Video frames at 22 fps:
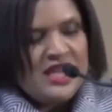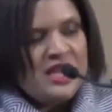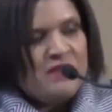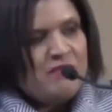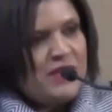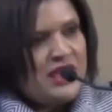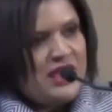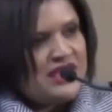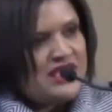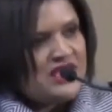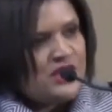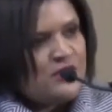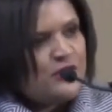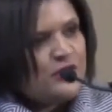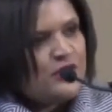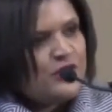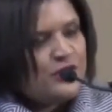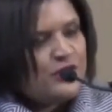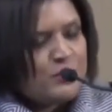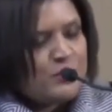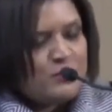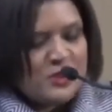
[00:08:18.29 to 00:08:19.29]
may differ
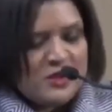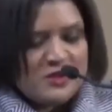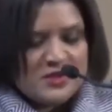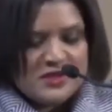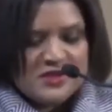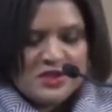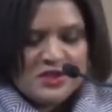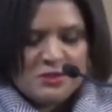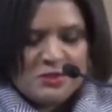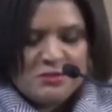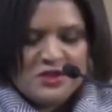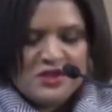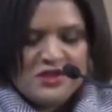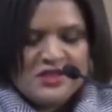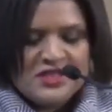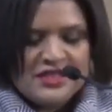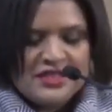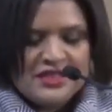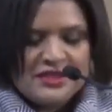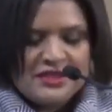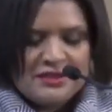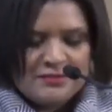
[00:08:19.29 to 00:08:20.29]
from person to
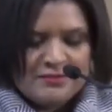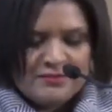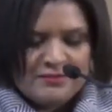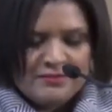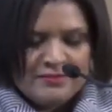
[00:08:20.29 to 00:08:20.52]
person.